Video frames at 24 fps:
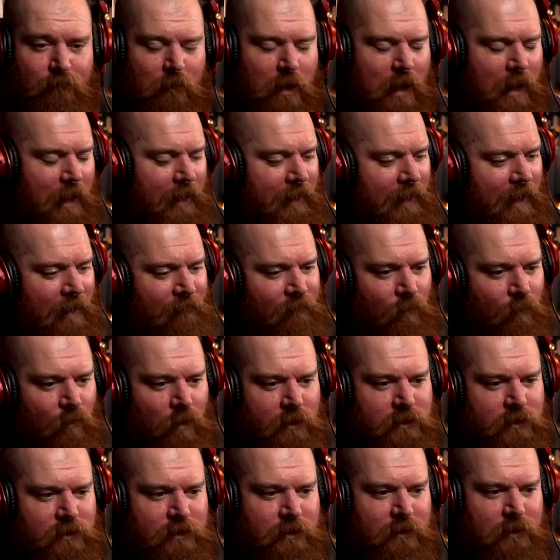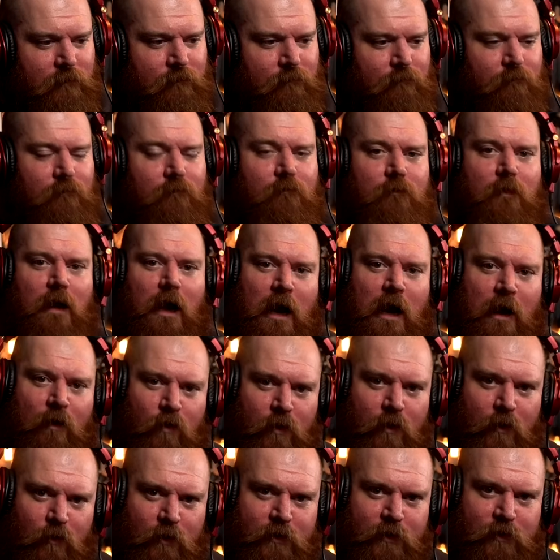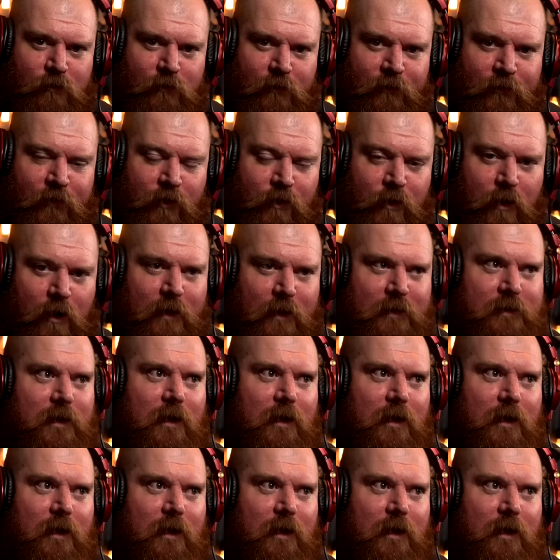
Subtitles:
I haven't watched it. I want to watch it with you guys.